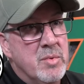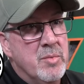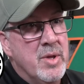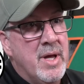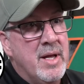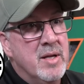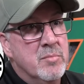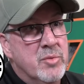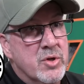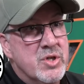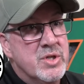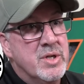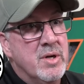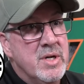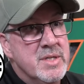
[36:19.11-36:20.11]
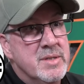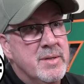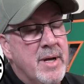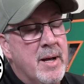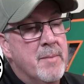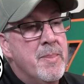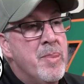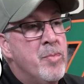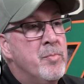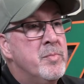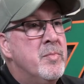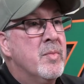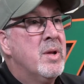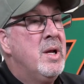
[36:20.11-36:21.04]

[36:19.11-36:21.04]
Remember that in the yeah. Busch series? Oh, yeah. yeah. yeah.